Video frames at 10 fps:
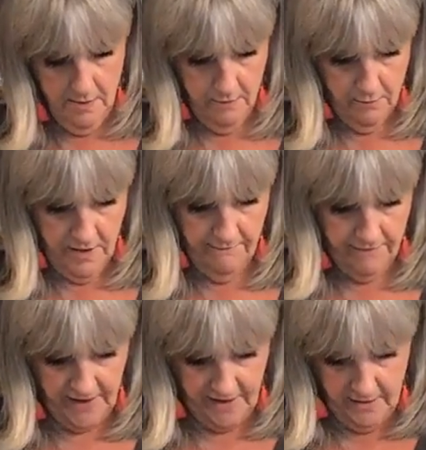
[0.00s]
and
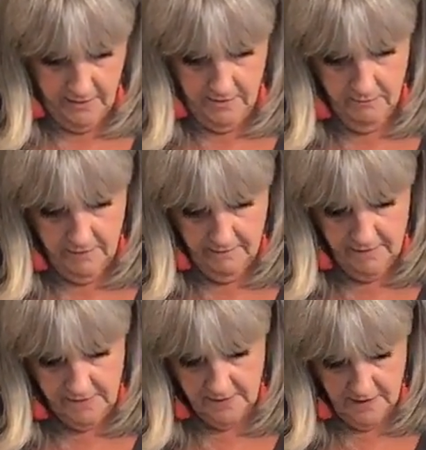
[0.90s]
we'll have
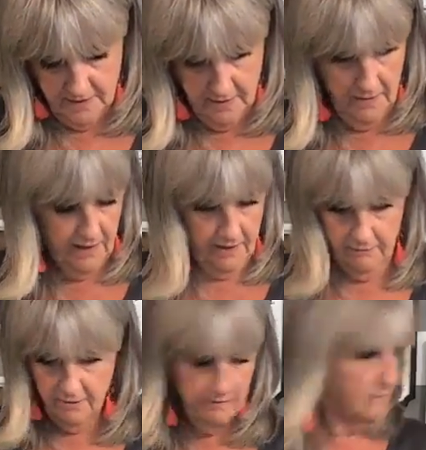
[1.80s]
fun. We'll have fun
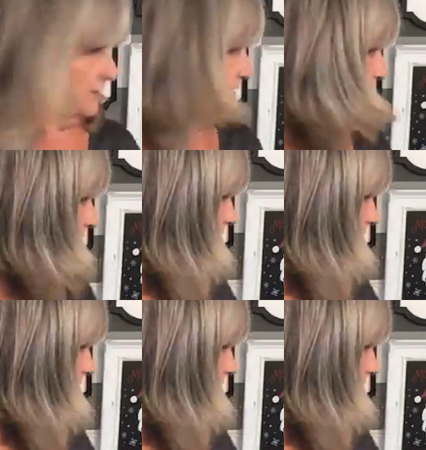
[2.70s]
together. Okay,